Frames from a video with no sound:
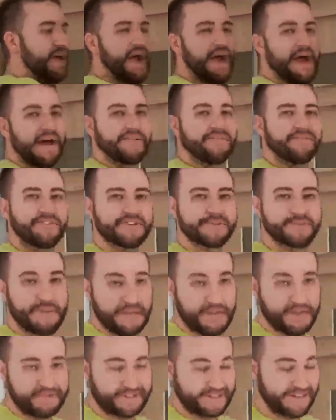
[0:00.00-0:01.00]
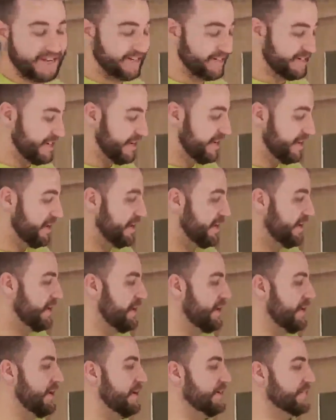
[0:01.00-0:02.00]
have, speaking of Atlanta,
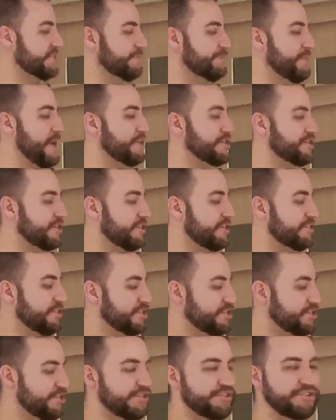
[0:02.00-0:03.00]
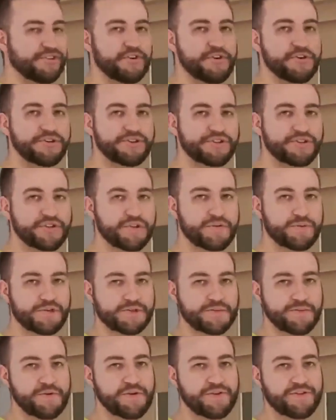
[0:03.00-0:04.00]
a special edition third shirt
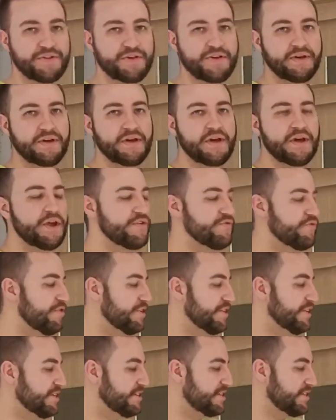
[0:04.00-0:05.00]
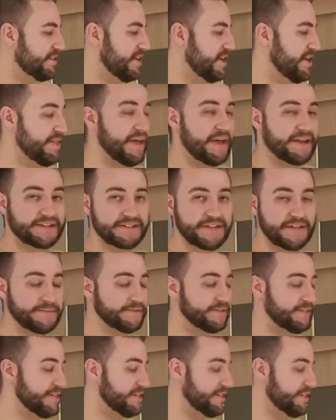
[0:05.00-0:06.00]
which Merthyr released in that
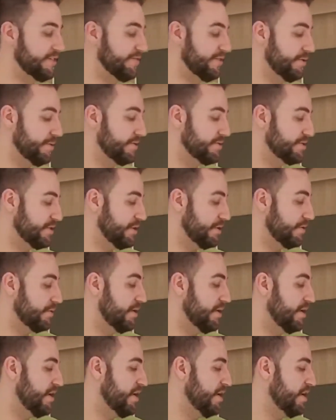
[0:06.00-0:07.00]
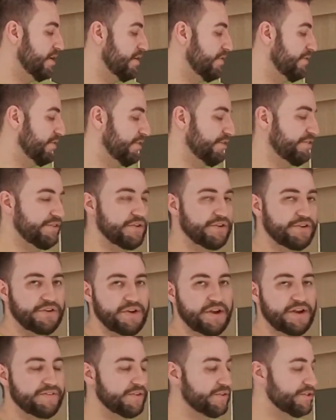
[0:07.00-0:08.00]
same season a few years ago for the
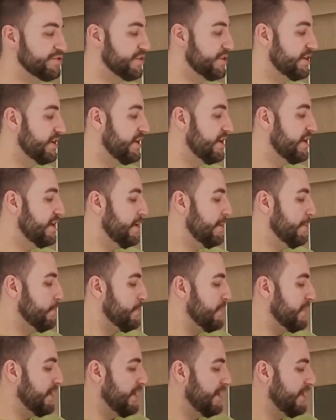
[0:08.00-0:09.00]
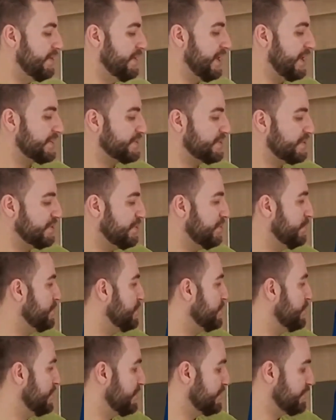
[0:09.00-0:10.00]
30th anniversary. That's the
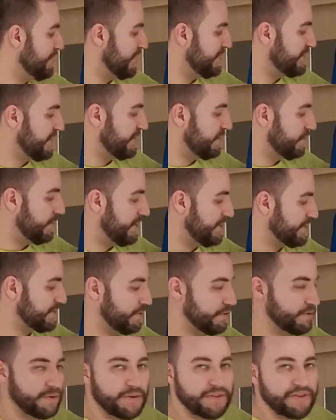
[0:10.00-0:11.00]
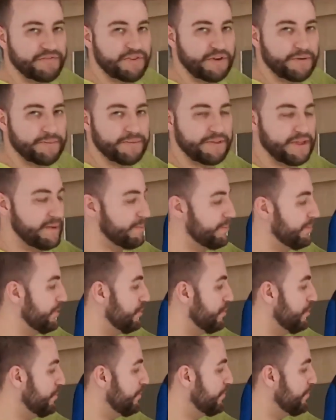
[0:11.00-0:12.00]
usual Trade Centre Wales logo on the front there in
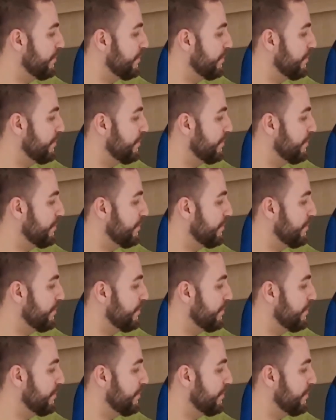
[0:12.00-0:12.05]
blue,